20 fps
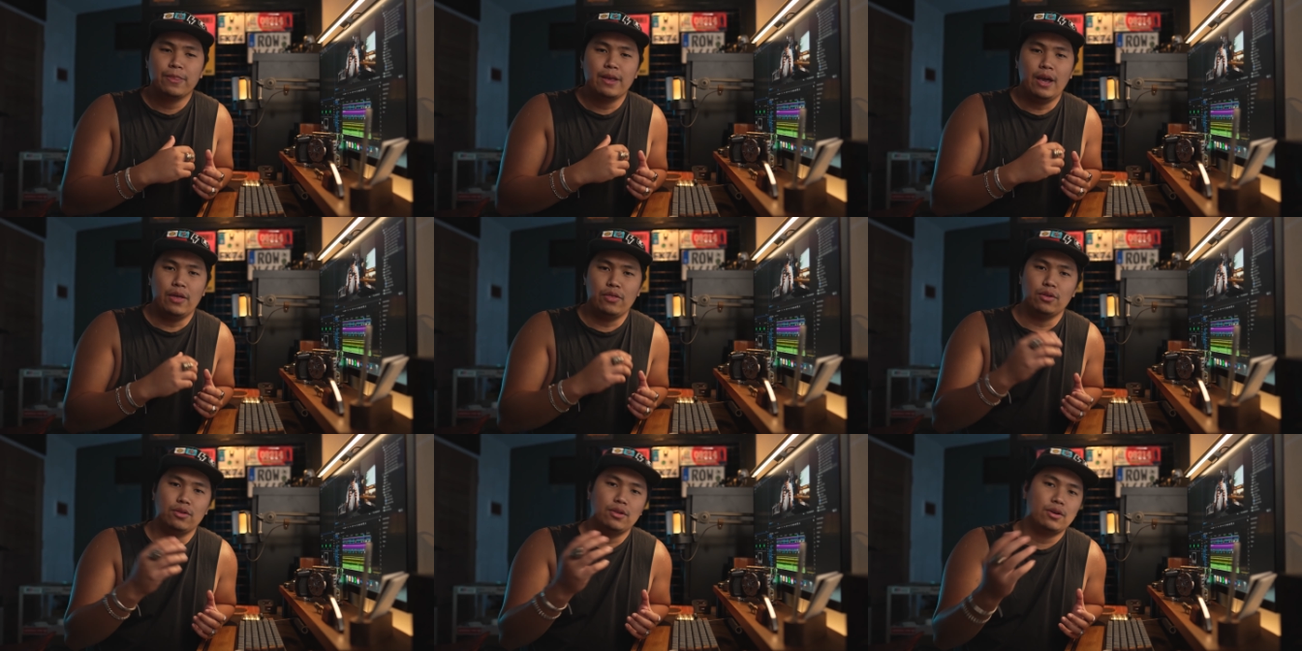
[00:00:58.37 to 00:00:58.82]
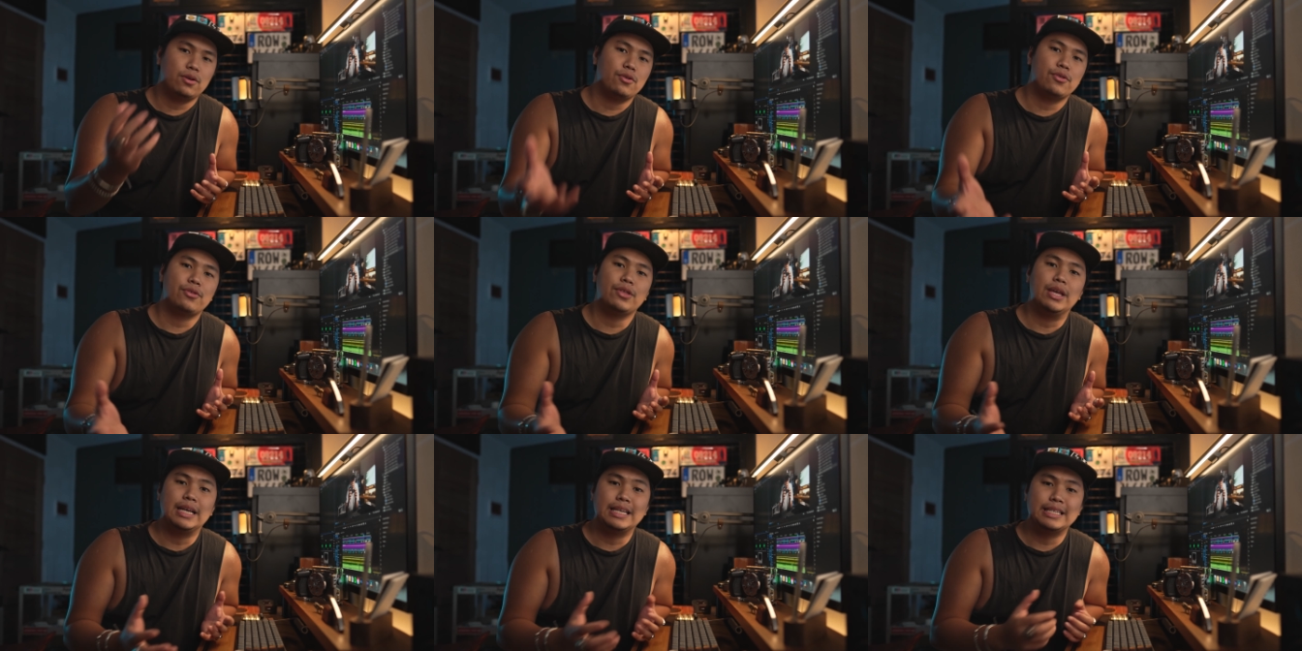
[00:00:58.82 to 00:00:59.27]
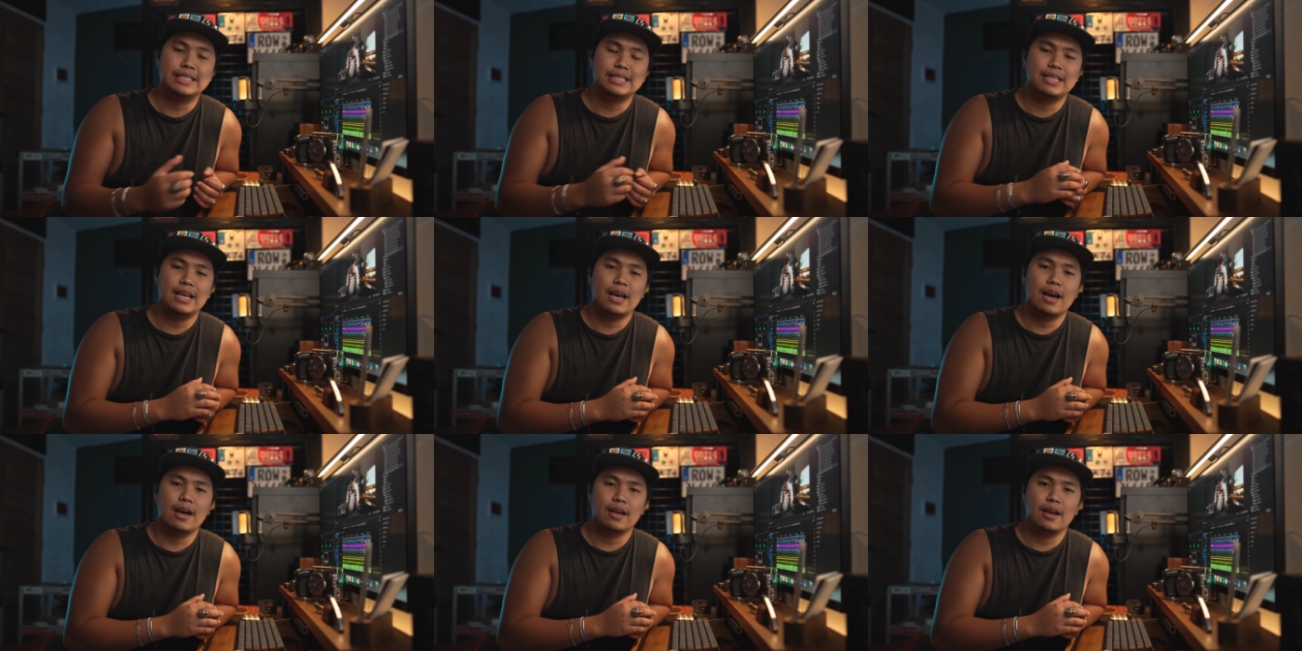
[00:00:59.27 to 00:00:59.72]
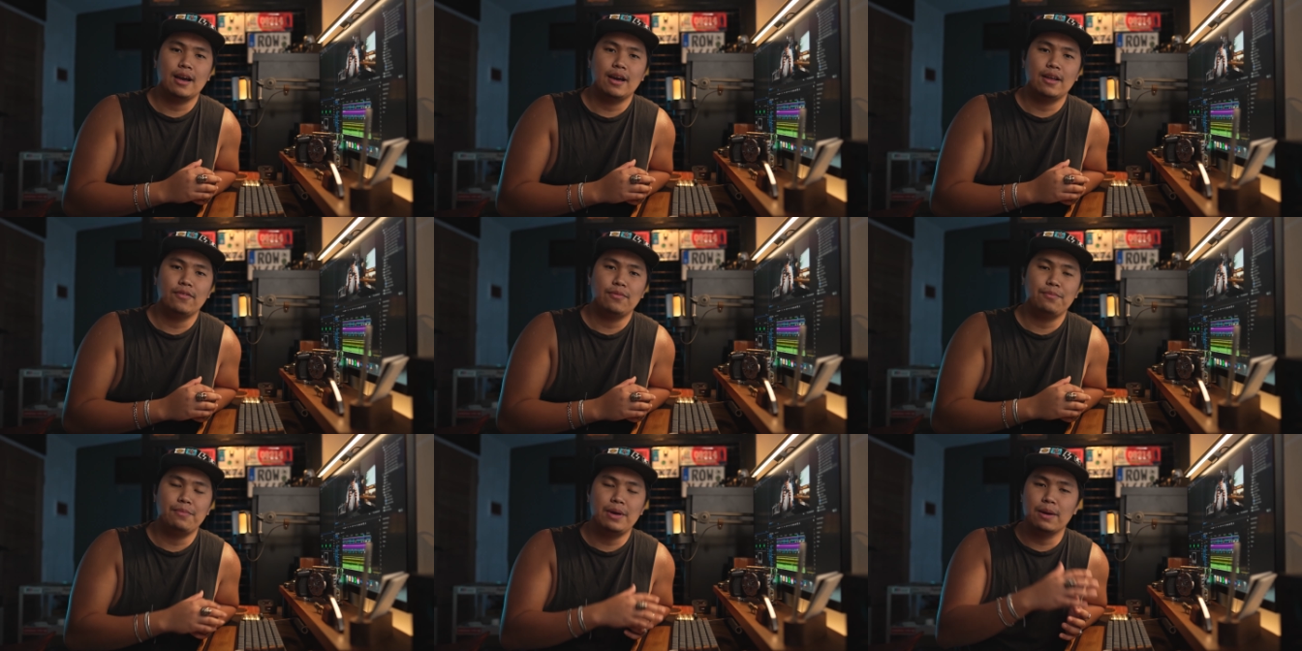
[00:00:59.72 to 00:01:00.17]
and the little things that
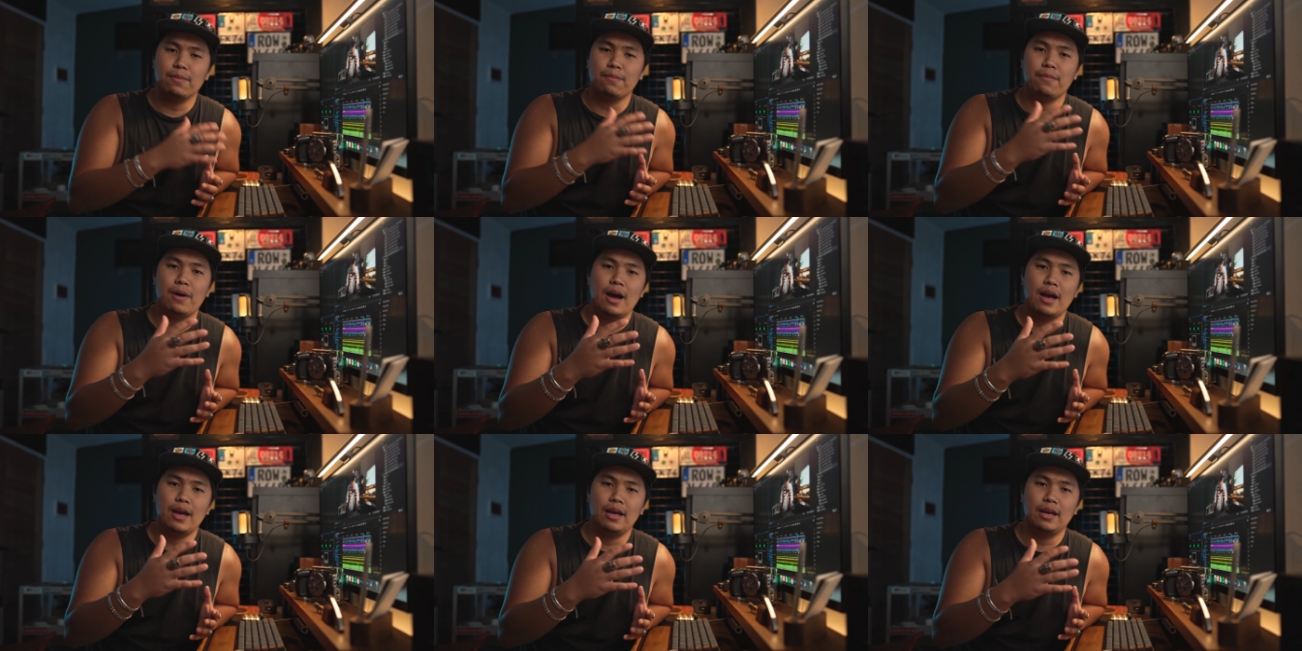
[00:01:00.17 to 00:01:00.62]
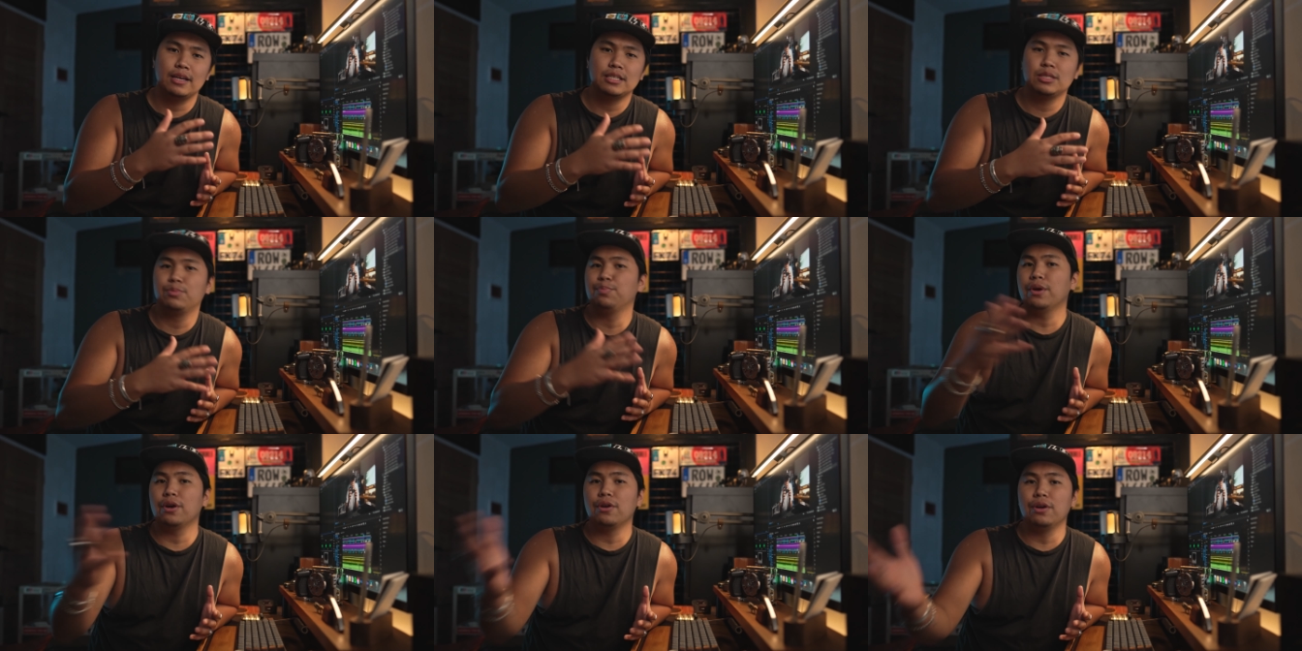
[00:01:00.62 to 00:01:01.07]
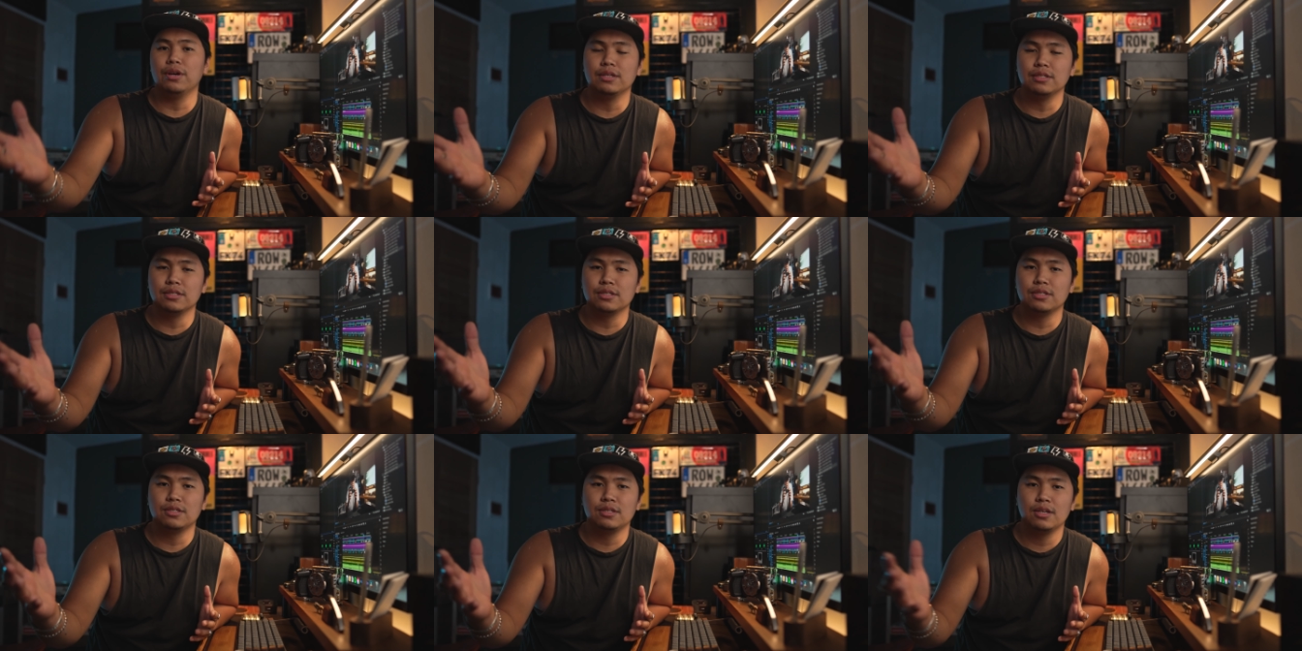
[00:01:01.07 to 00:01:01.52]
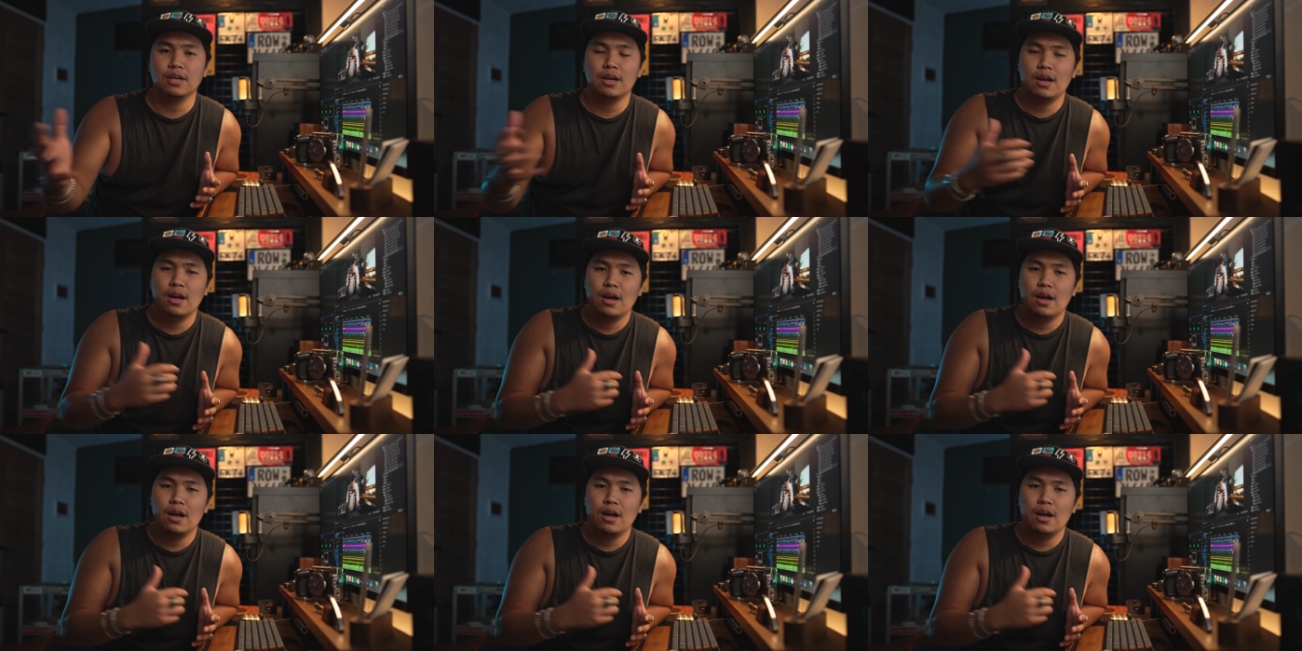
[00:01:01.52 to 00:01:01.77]
kind of make my experience